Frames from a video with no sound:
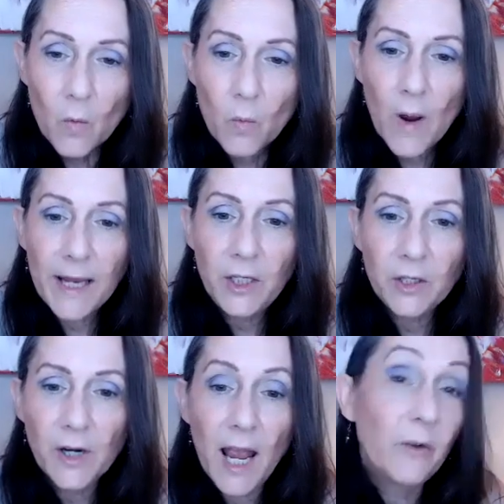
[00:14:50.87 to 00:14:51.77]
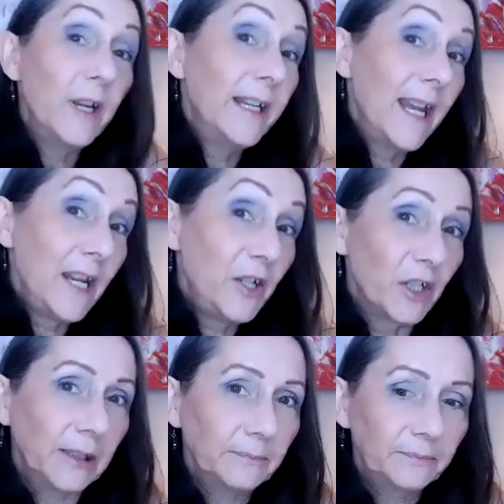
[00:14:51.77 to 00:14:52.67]
when you're out in
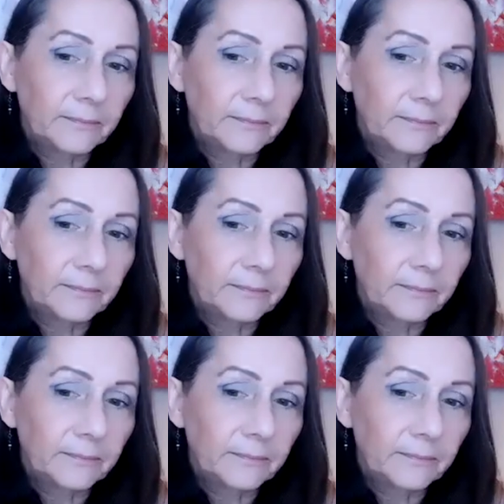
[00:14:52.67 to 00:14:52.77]
nature.